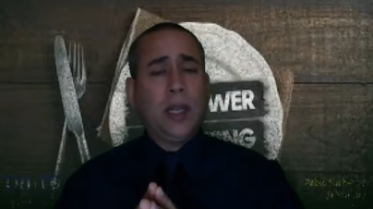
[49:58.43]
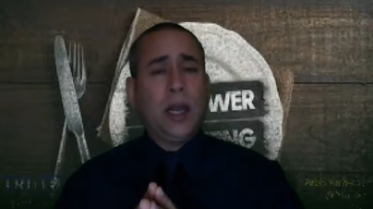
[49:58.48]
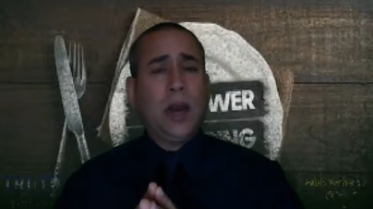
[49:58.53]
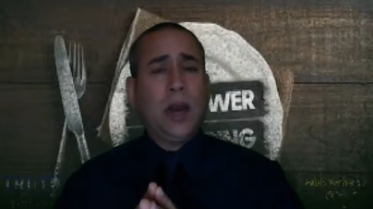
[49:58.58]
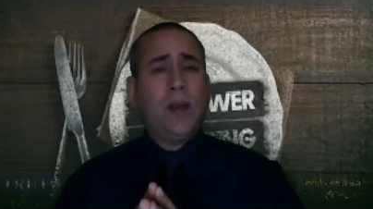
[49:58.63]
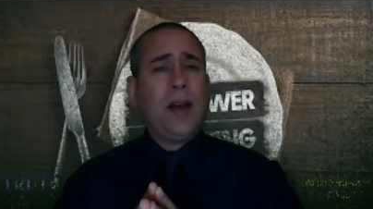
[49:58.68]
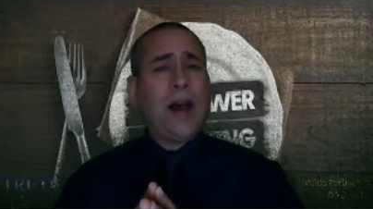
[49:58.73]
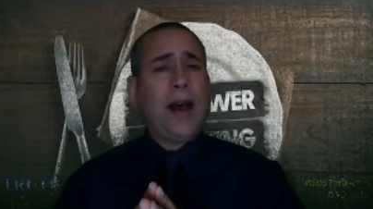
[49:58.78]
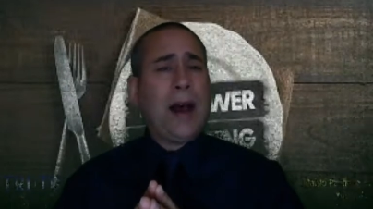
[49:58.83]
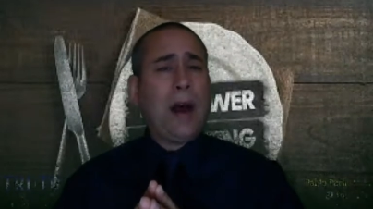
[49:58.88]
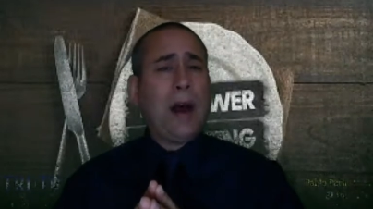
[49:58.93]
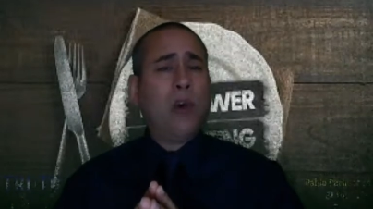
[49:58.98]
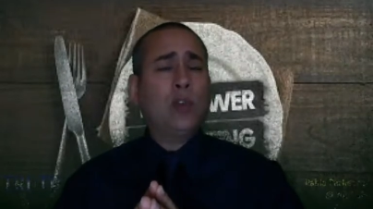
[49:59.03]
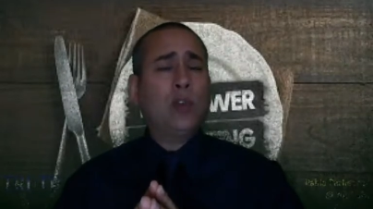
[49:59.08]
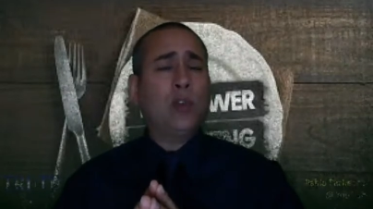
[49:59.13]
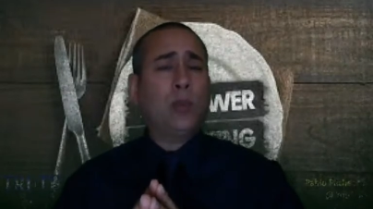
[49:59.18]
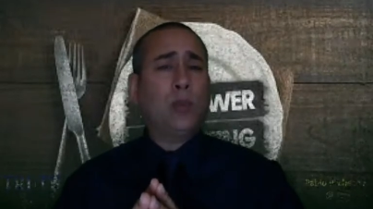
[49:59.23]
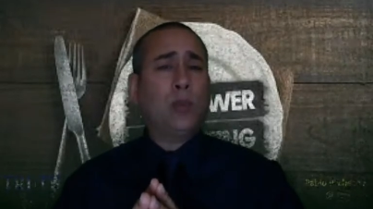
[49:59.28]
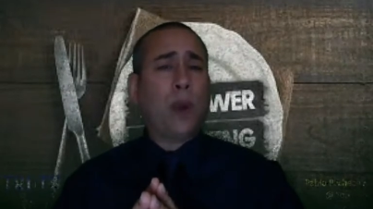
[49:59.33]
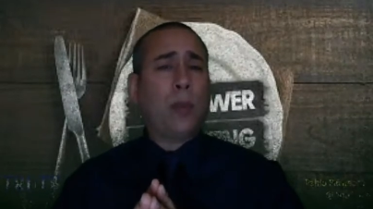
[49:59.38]
of how
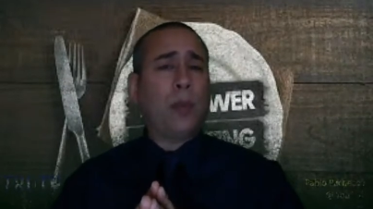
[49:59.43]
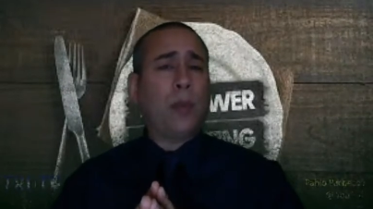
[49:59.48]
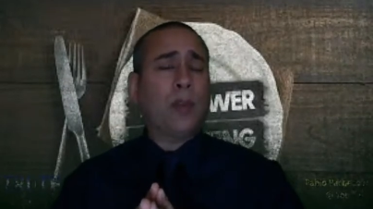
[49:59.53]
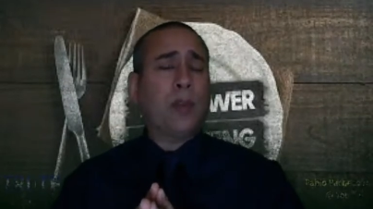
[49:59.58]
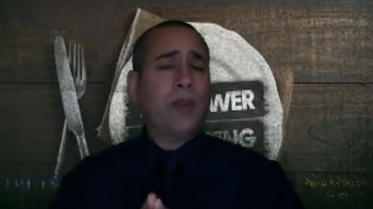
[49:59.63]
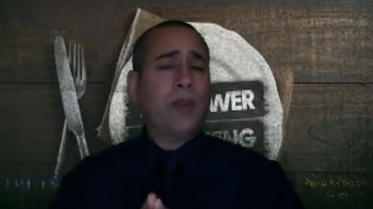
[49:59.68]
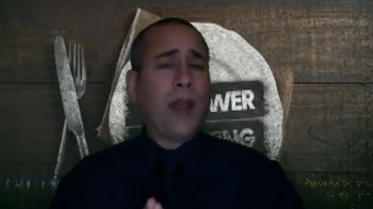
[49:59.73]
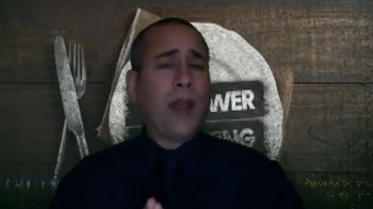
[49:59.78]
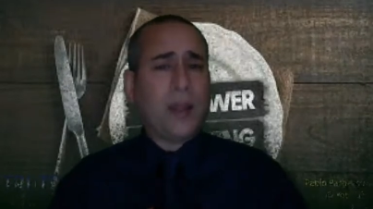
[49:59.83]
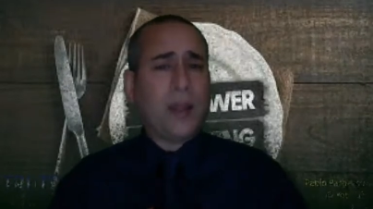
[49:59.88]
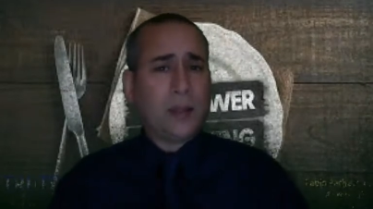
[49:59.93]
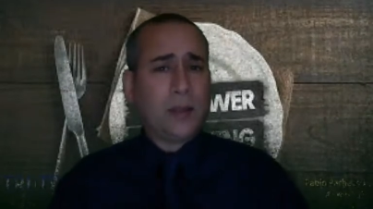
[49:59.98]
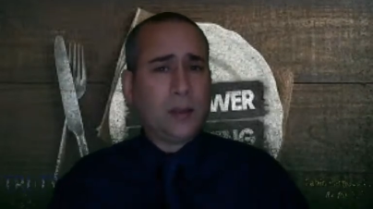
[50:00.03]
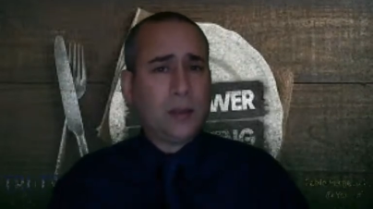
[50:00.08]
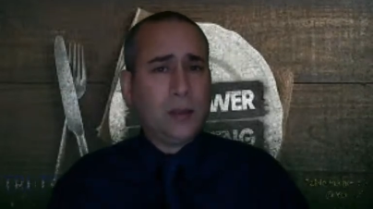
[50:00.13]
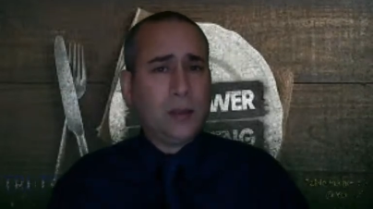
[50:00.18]
to properly fast.